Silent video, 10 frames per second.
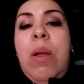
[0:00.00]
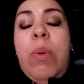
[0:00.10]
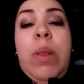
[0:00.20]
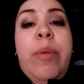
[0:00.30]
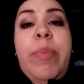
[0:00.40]

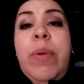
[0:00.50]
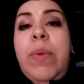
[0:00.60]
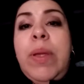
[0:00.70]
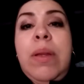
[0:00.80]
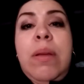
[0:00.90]
well, I've been
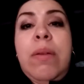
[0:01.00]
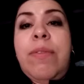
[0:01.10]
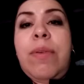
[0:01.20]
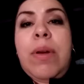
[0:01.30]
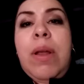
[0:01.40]
waiting here
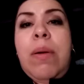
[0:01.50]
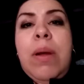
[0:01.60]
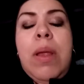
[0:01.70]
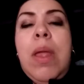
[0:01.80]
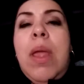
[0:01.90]
for an hour.